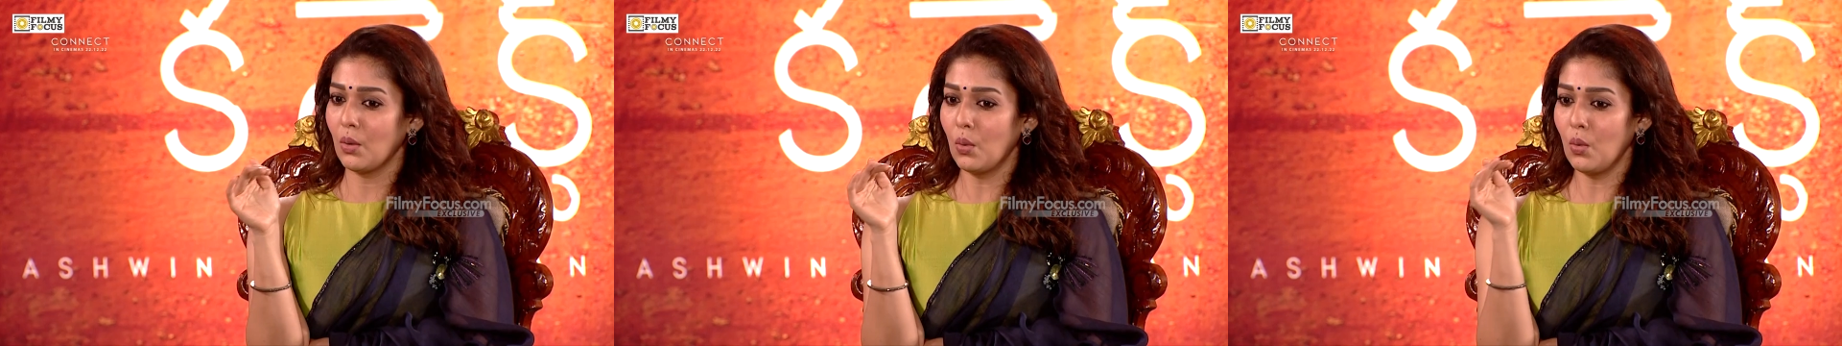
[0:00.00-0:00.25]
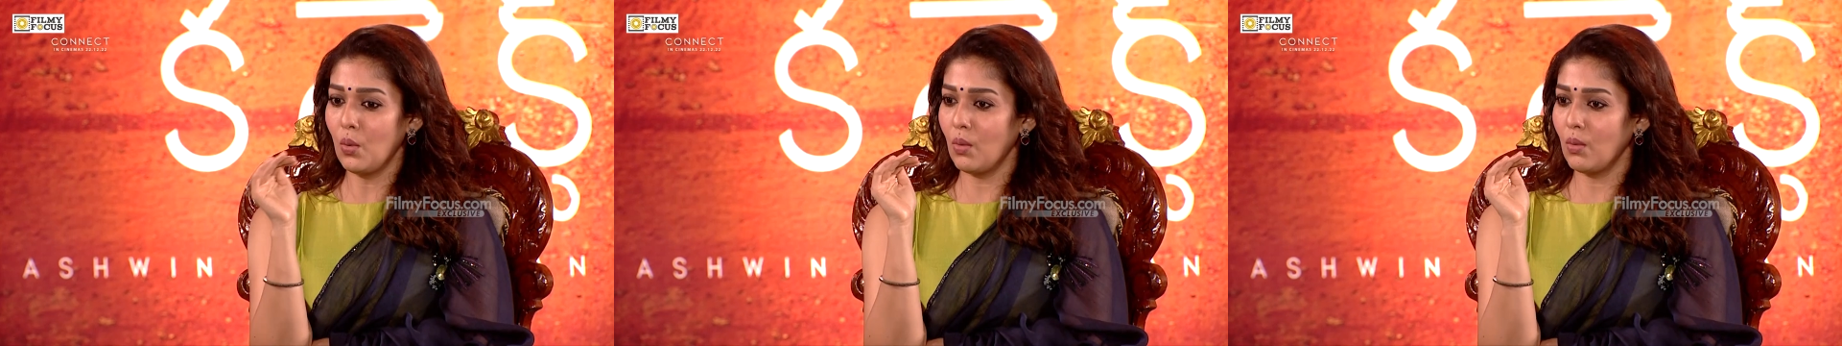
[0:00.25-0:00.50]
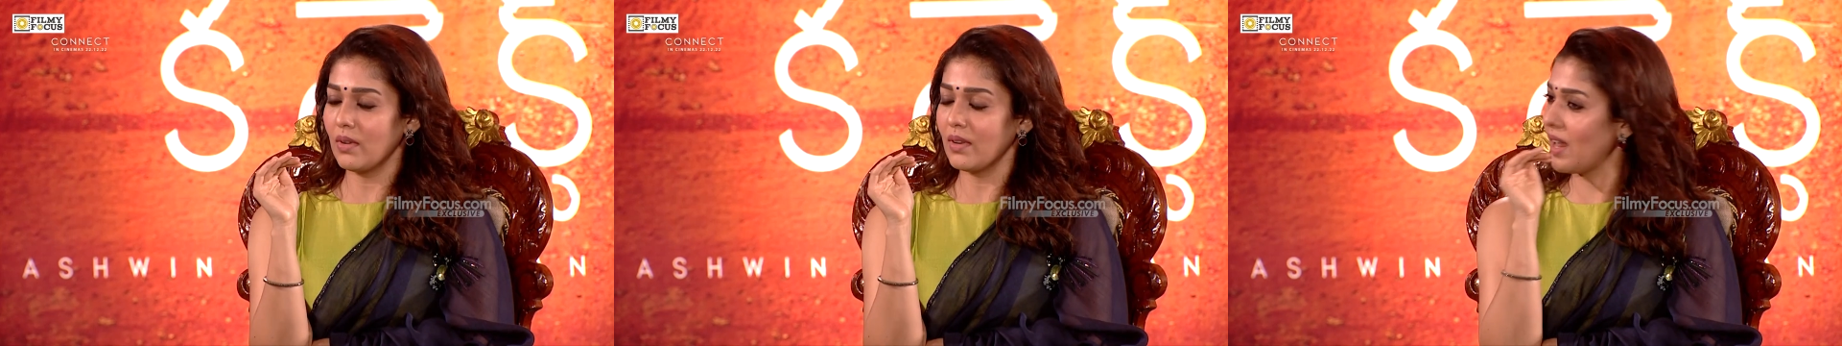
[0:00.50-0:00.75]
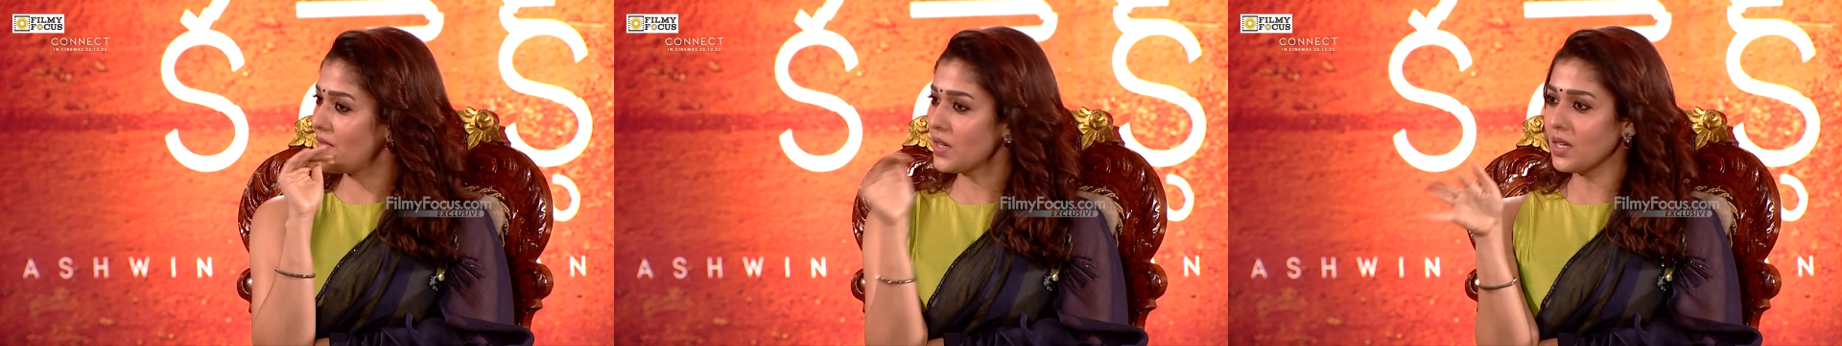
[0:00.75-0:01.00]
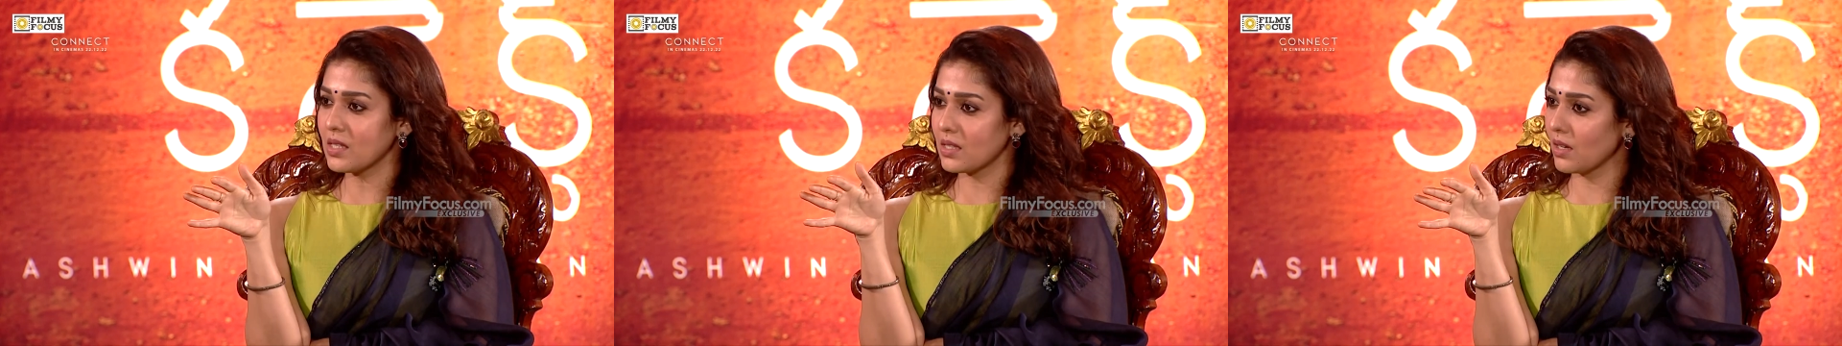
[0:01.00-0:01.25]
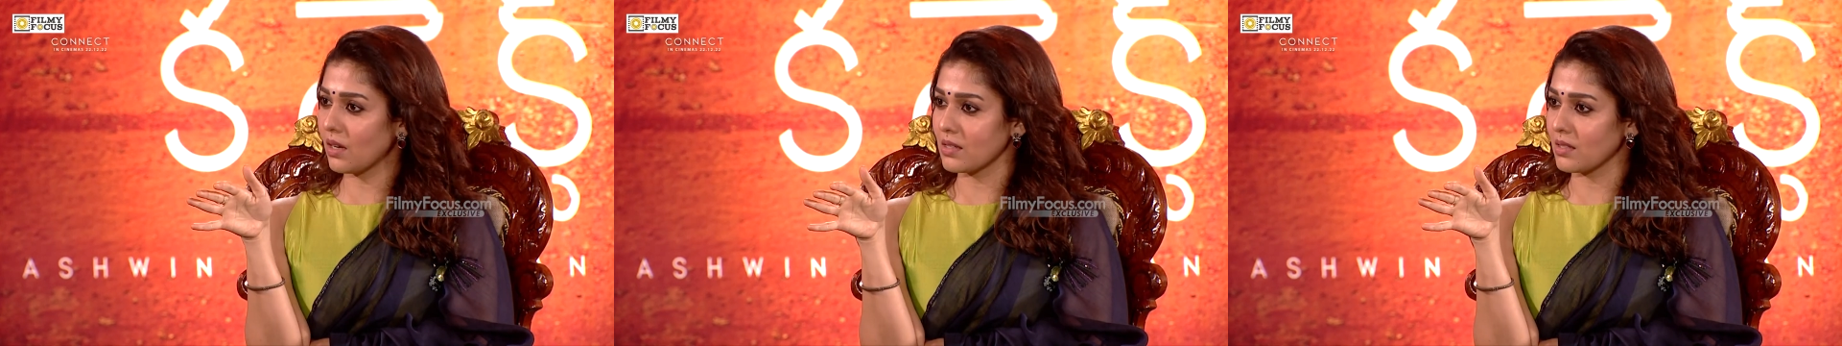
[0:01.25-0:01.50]
who never does
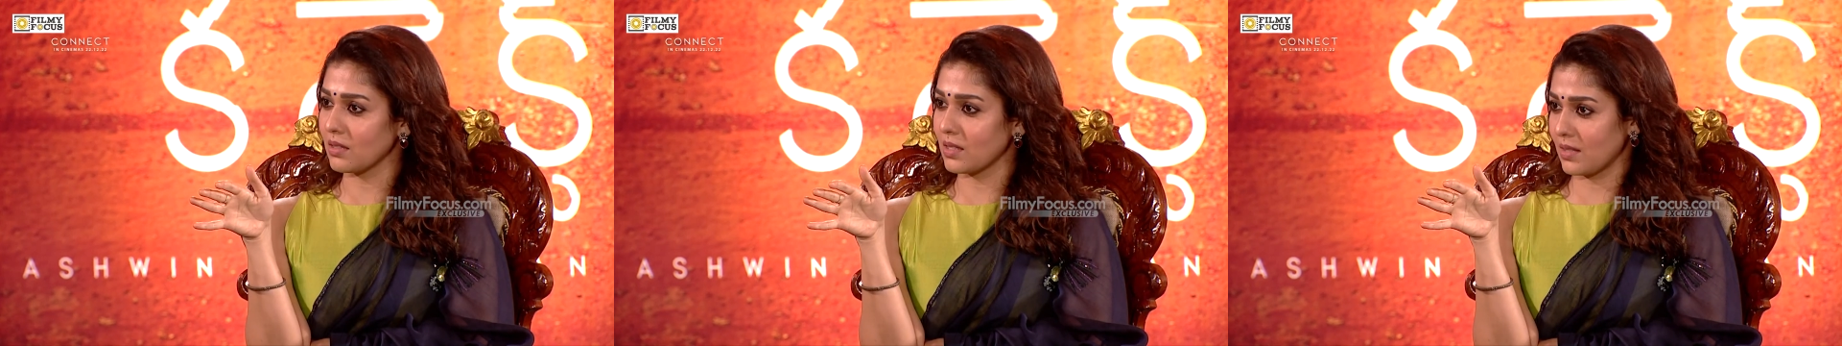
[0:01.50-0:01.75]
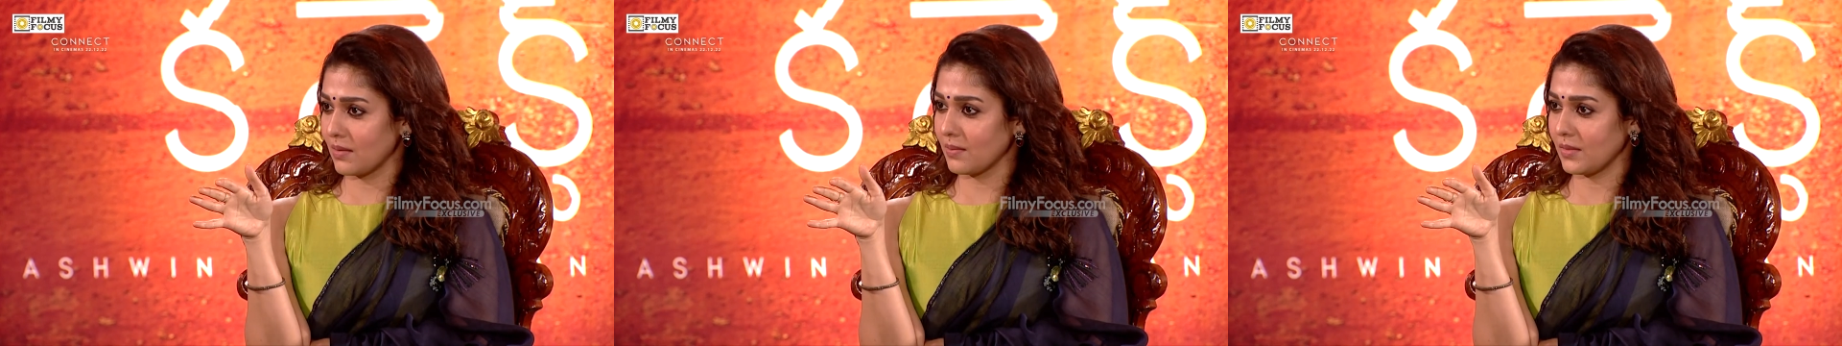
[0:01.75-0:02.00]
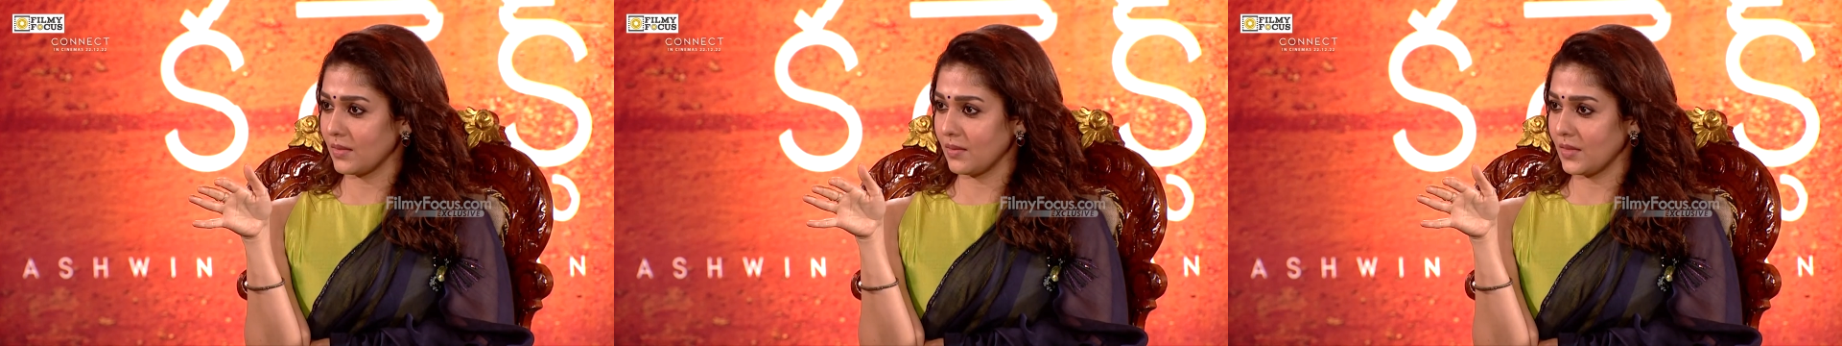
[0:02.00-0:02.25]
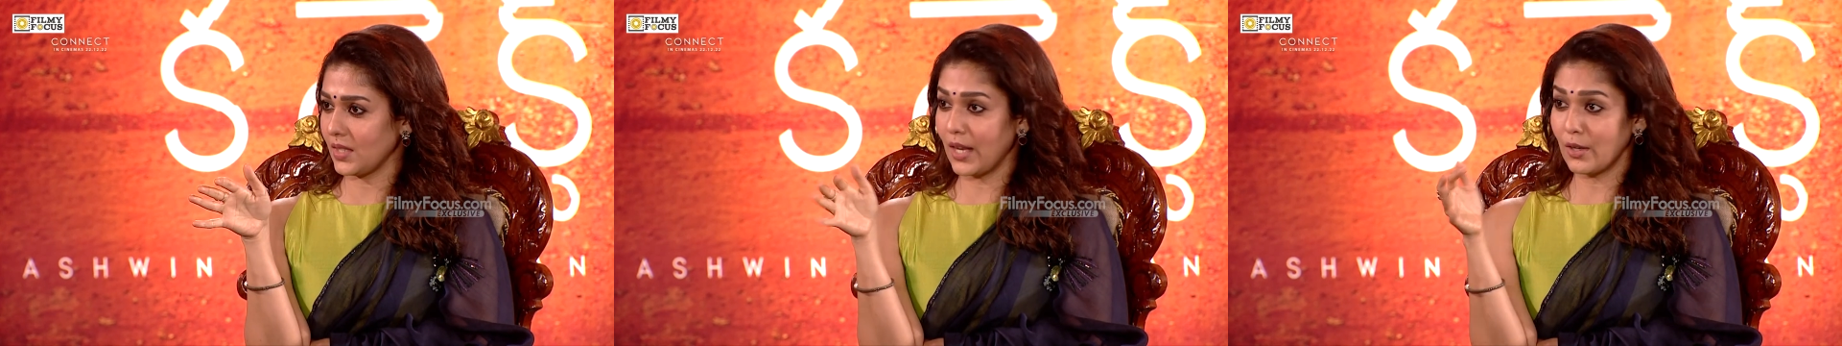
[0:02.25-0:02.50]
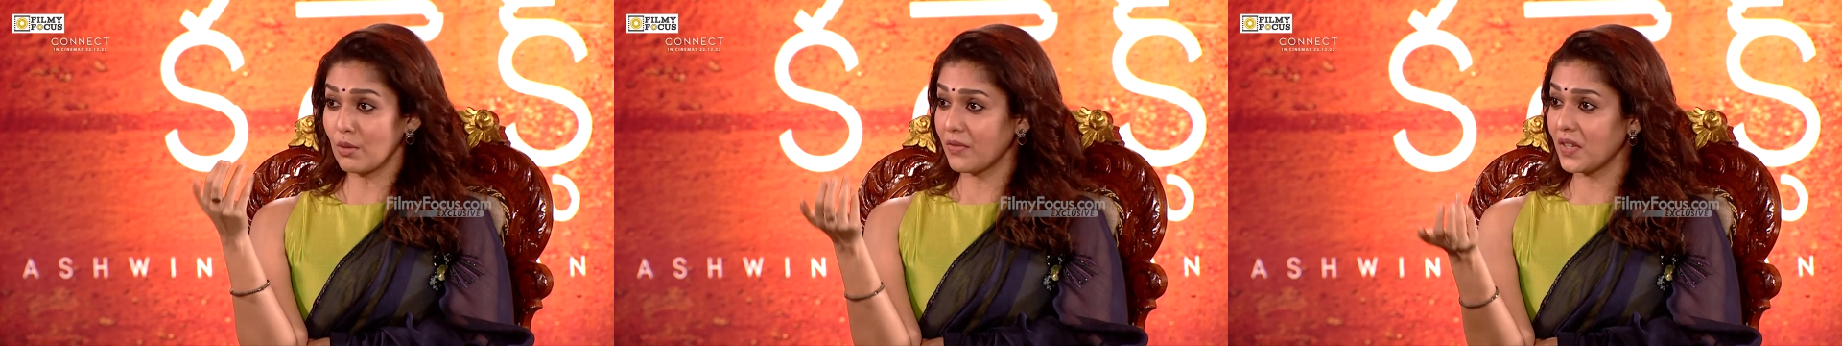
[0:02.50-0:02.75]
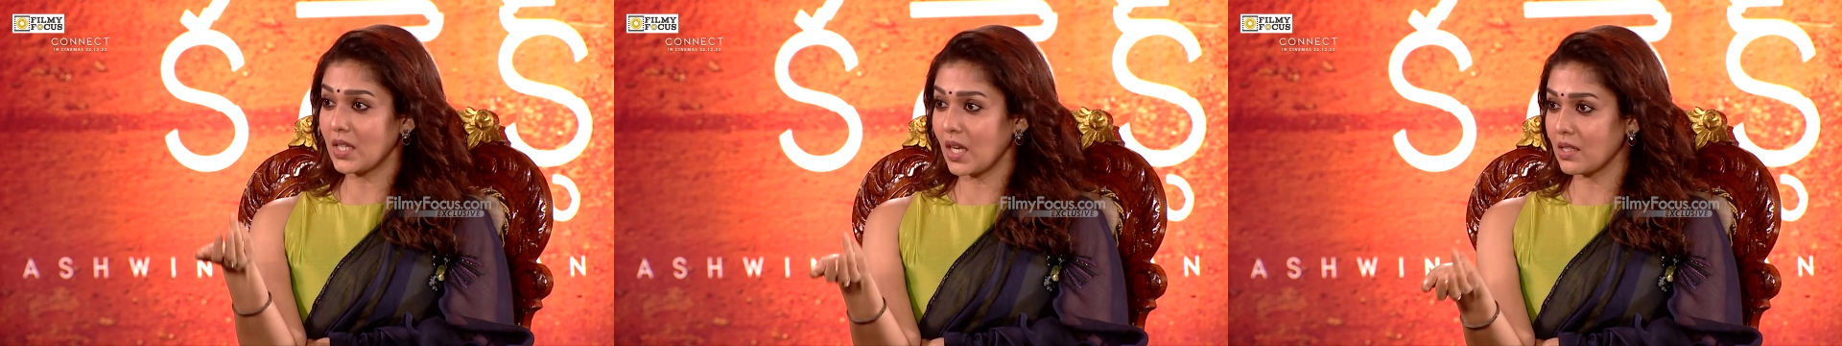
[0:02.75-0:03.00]
rehearsals. Mm. I don't know if
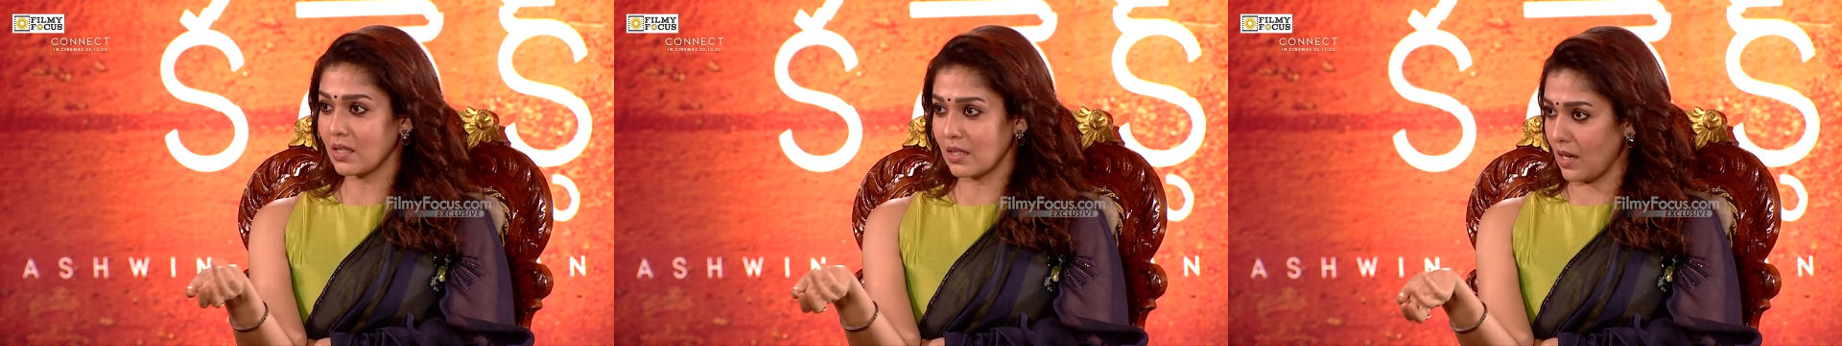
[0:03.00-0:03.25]
he does it